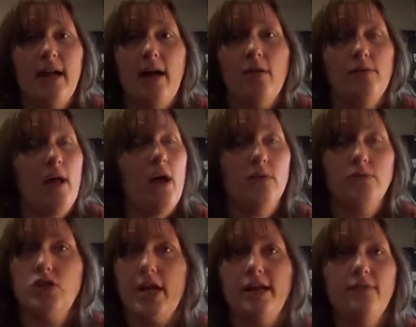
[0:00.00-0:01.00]
I'll
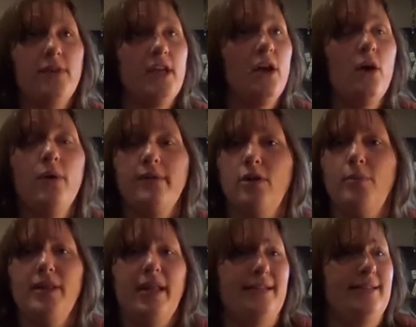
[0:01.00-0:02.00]
check a video and there'll
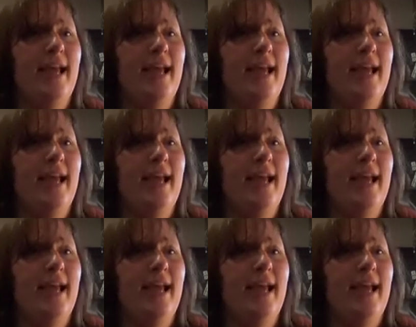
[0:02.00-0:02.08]
be like